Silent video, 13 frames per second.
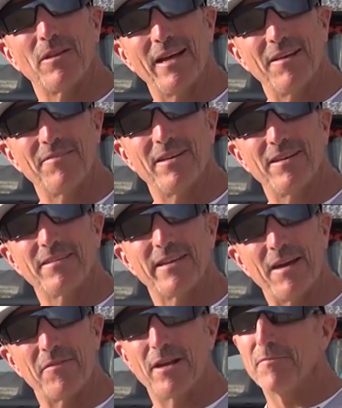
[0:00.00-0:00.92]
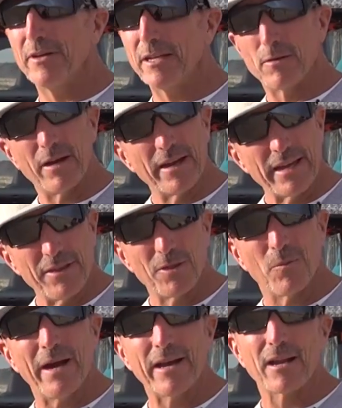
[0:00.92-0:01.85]
we'll have it on video.
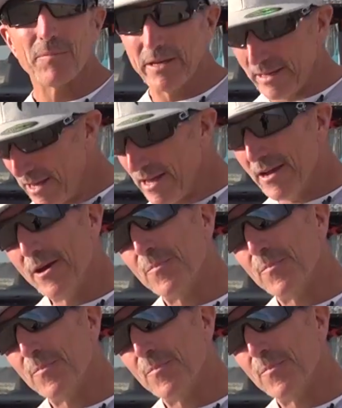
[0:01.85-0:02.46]
Either way, it'll be